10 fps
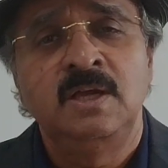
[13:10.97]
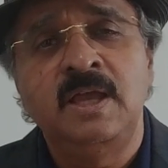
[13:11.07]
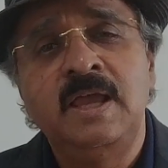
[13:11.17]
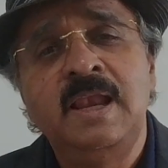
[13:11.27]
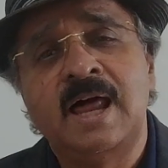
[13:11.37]

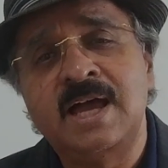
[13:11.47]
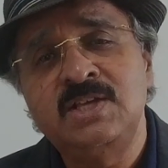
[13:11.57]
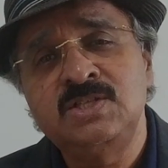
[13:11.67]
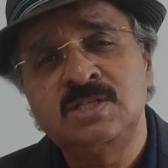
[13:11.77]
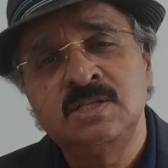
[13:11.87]
He
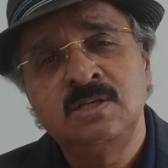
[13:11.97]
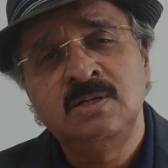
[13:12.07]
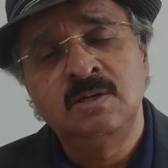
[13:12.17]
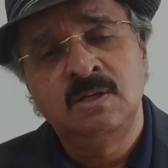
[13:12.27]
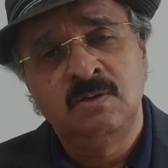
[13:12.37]
lies
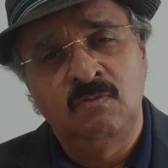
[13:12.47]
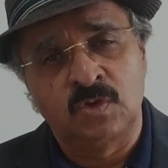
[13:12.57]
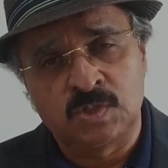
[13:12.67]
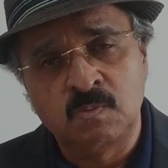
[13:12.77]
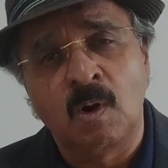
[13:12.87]

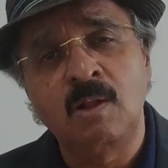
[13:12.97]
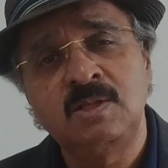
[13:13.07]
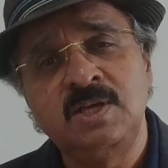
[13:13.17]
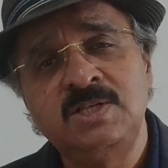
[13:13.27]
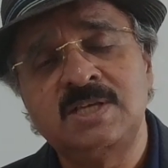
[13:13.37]
for
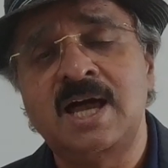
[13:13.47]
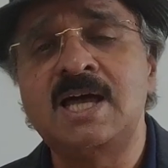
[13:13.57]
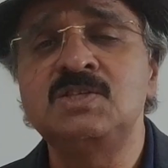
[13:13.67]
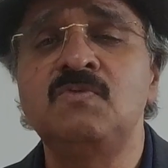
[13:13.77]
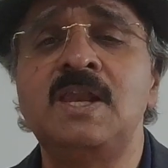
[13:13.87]
small things as